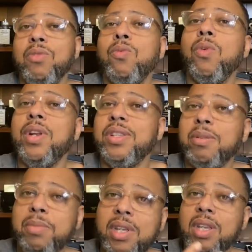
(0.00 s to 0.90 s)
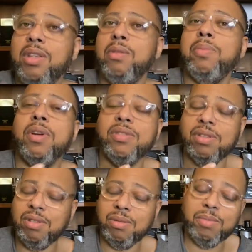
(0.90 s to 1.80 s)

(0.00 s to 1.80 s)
You want it to be in your person's.